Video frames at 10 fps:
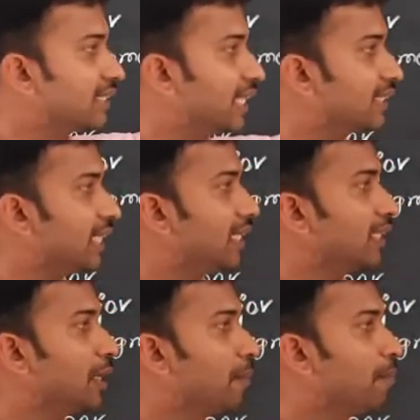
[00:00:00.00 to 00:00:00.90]

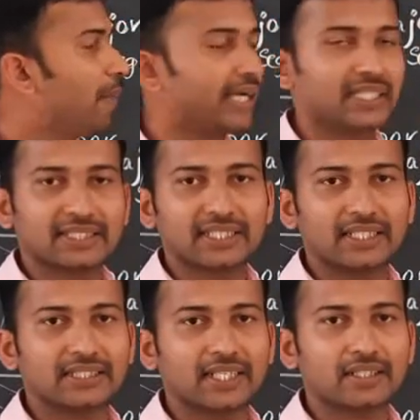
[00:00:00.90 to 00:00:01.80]
sector, minor
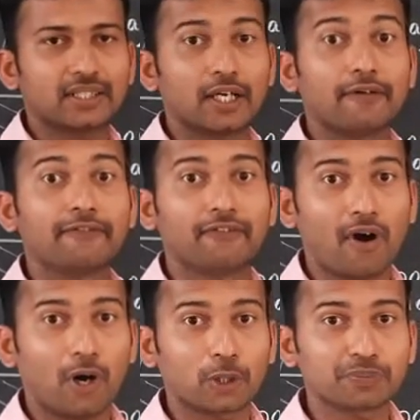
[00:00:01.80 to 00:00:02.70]
sector
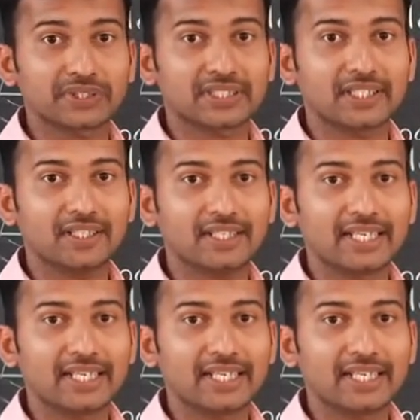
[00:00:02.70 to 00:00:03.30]
forms the